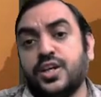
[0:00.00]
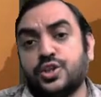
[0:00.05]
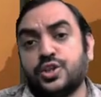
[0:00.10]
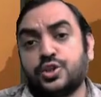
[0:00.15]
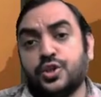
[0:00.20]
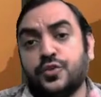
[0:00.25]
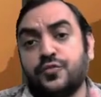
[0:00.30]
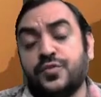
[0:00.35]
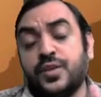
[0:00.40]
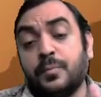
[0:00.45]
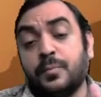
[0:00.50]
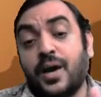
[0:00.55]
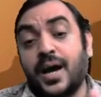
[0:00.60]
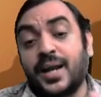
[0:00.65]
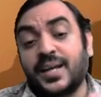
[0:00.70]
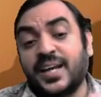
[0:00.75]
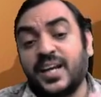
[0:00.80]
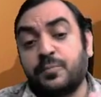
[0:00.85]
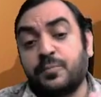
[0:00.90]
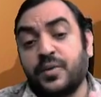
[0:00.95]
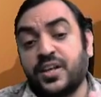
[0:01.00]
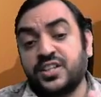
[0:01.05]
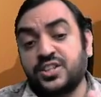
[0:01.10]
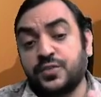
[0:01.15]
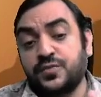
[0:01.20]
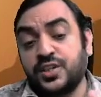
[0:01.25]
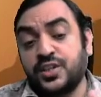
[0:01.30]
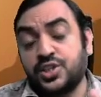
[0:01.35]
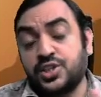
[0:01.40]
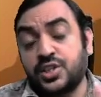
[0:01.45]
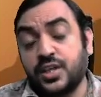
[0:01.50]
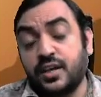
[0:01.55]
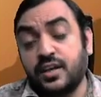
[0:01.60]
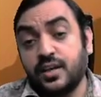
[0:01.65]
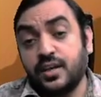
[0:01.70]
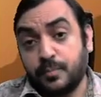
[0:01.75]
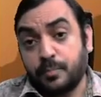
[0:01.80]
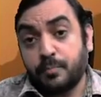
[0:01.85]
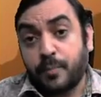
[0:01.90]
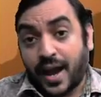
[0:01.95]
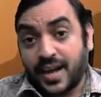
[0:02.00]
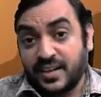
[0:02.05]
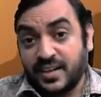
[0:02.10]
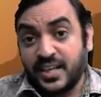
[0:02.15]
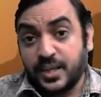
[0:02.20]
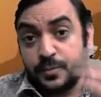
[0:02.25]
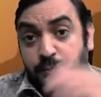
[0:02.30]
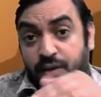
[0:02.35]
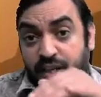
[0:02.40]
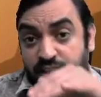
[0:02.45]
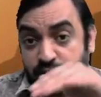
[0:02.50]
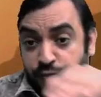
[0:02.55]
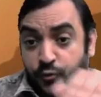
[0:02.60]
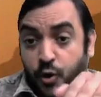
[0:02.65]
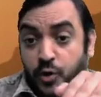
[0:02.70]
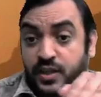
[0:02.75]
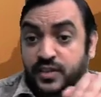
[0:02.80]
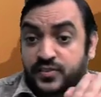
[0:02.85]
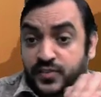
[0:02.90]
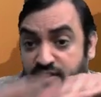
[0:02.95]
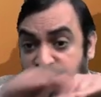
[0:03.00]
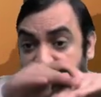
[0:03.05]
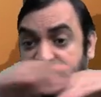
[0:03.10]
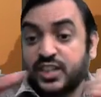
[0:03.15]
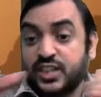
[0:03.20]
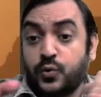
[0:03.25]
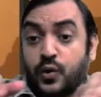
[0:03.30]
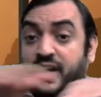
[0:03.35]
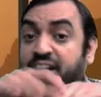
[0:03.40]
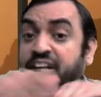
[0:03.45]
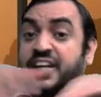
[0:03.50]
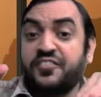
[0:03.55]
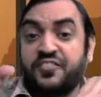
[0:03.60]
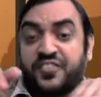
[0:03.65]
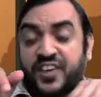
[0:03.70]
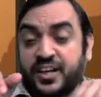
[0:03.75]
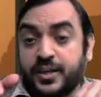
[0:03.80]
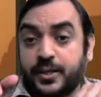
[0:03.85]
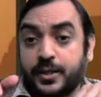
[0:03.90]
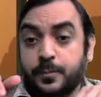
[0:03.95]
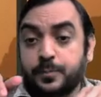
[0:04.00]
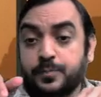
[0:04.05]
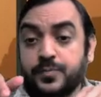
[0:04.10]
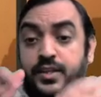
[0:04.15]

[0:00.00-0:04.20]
so if the market price of the share, parity price, 46 equal, indifferent.